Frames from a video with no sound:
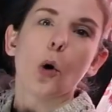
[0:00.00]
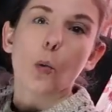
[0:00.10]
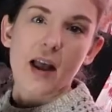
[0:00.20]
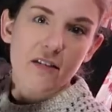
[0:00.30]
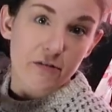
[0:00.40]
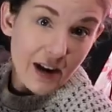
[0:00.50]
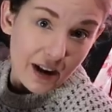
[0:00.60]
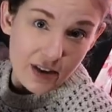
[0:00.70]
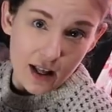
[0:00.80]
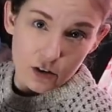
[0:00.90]
We have
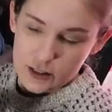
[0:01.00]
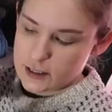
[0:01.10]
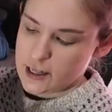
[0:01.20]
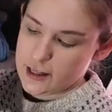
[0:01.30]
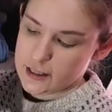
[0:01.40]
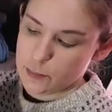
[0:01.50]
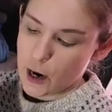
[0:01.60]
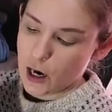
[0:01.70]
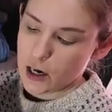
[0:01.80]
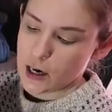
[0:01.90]
$5 into this
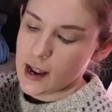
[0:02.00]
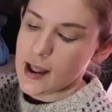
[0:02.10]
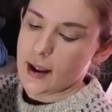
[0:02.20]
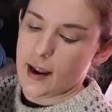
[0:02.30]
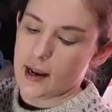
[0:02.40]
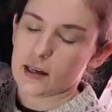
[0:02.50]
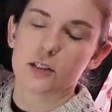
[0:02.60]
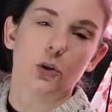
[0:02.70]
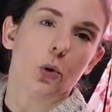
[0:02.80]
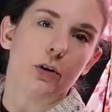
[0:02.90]
part and
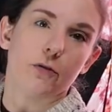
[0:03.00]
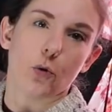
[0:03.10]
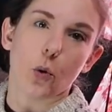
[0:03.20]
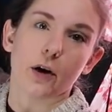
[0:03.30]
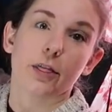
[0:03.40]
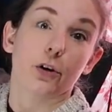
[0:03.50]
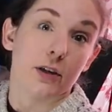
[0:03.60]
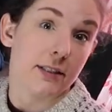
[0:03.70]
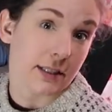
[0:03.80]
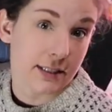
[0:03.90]
it sold for
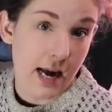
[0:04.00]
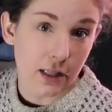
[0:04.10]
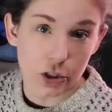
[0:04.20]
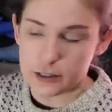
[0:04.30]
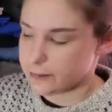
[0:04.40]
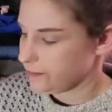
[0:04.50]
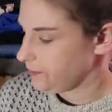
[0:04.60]
$36.